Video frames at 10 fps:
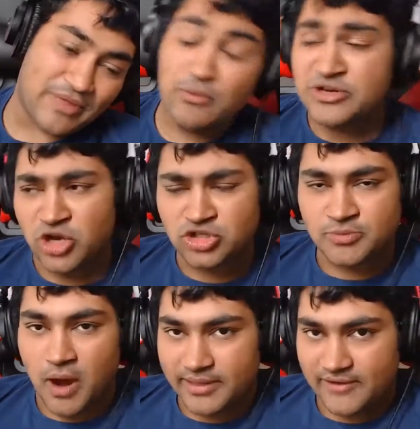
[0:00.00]
And we should
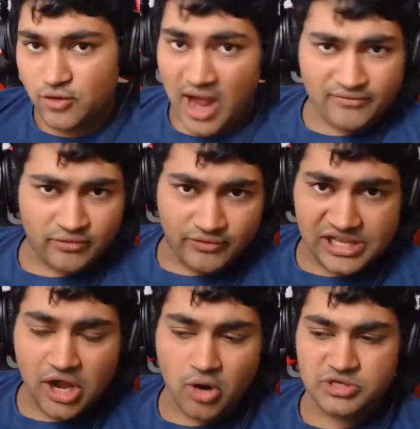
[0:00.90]
also probably, if you have the
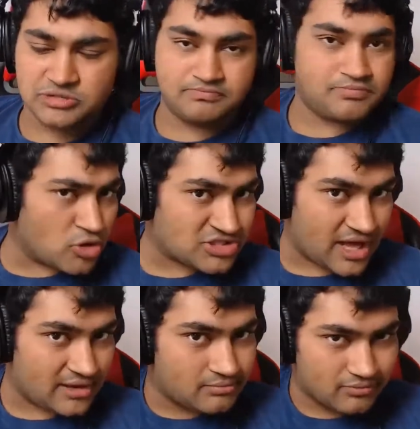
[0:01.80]
video, we should post
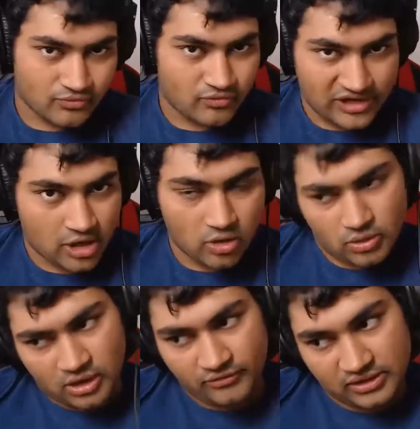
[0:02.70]
that video
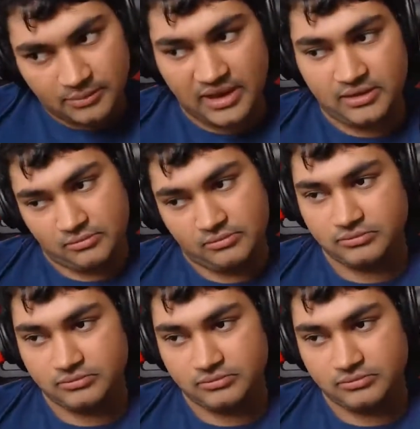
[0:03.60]
of the debate.